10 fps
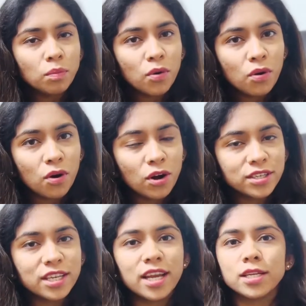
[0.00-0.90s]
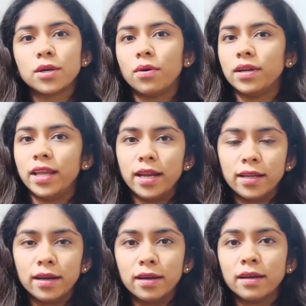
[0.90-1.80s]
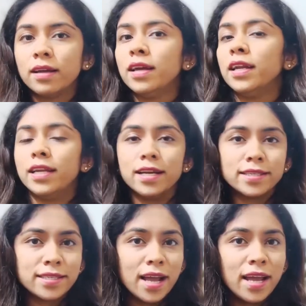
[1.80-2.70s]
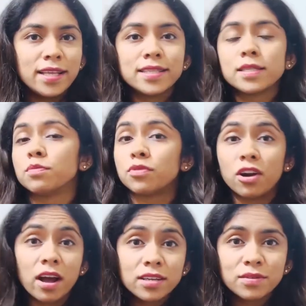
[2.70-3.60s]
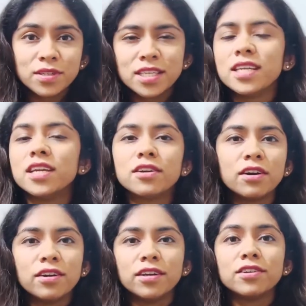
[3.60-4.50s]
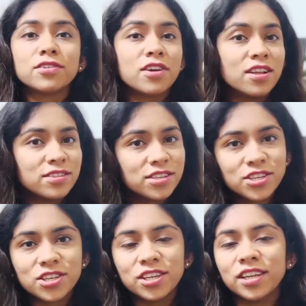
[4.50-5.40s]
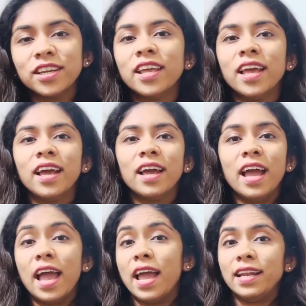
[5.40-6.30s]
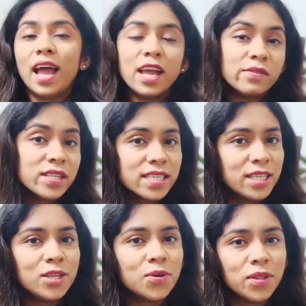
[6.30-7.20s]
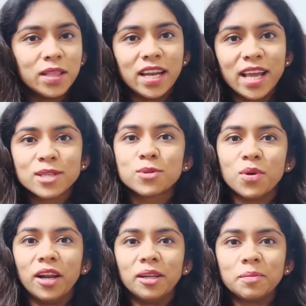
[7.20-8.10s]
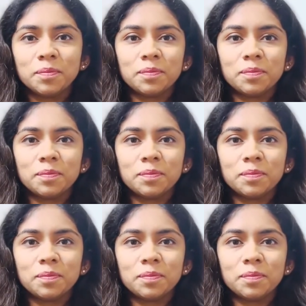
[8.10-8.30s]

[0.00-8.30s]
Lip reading: more content on data, data science, productivity, career transition, and I will see you in the next one.